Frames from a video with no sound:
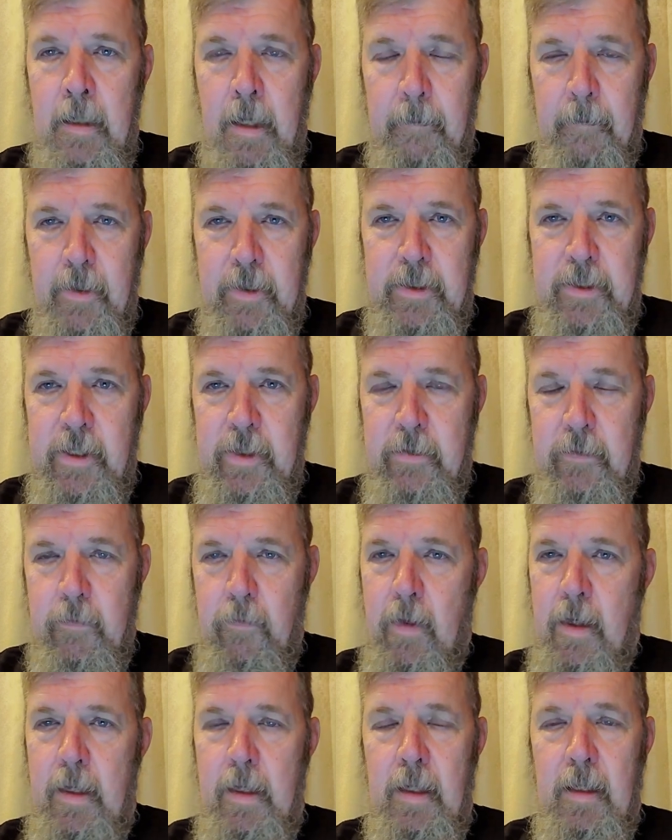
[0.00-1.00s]
Number
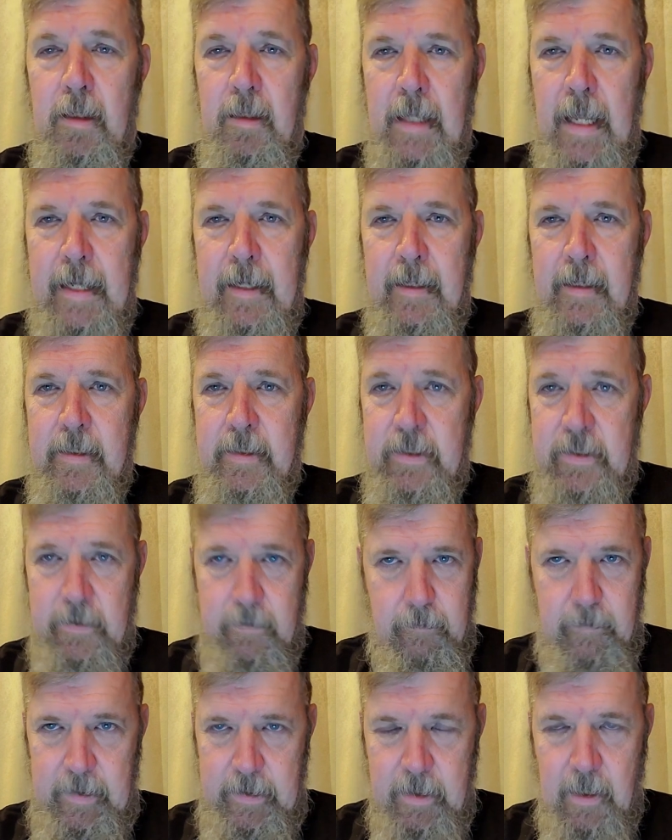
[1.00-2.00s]
two,
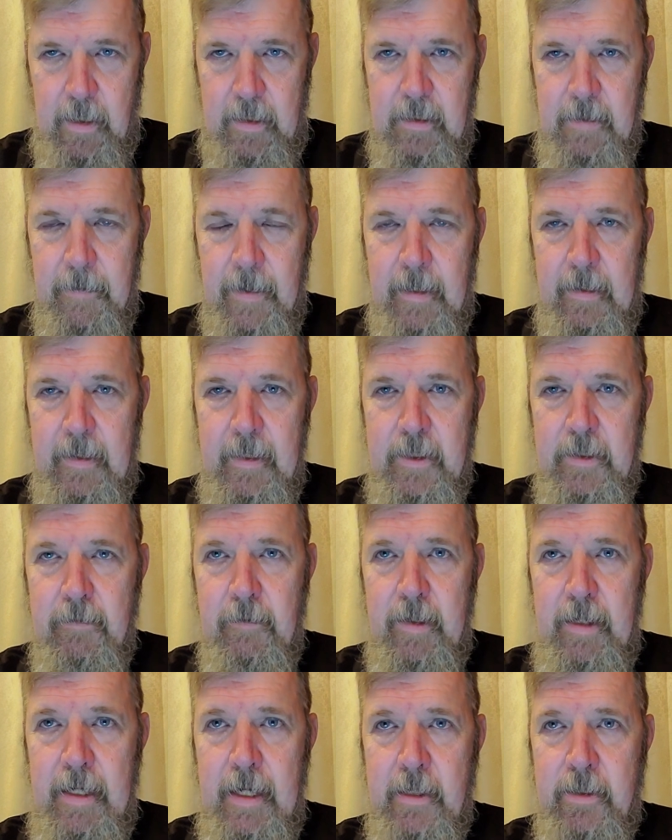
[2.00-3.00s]
lettuce. We talked about this
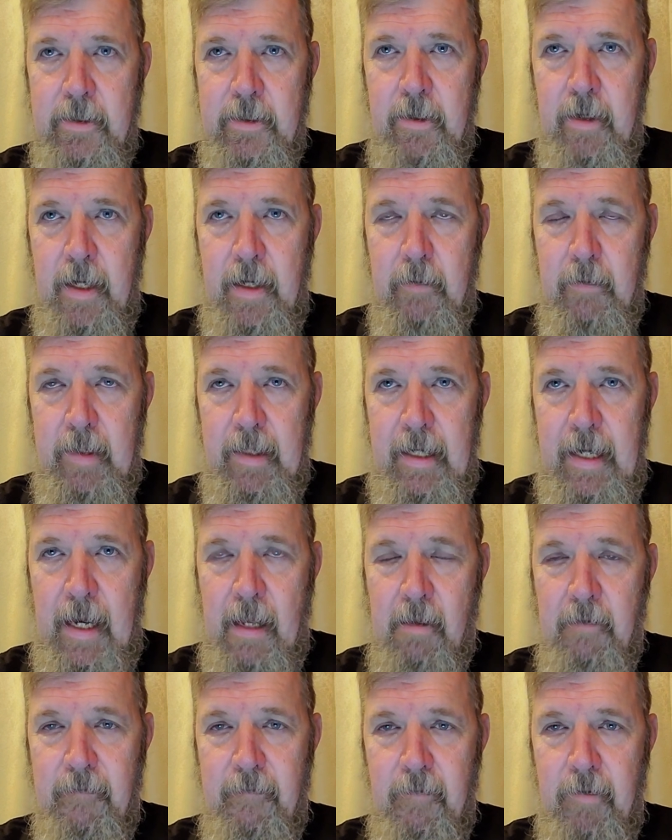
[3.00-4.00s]
one yesterday with the
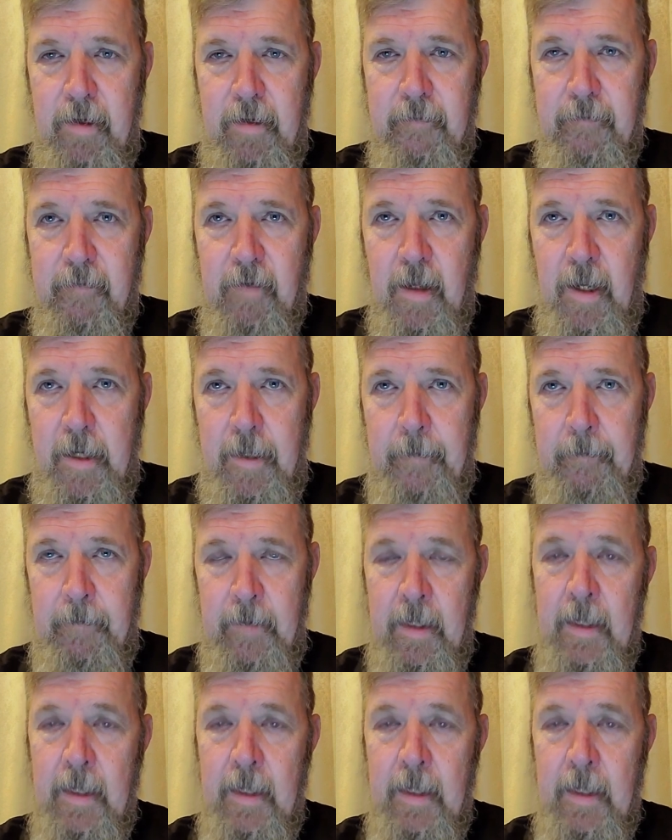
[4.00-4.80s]
California flood.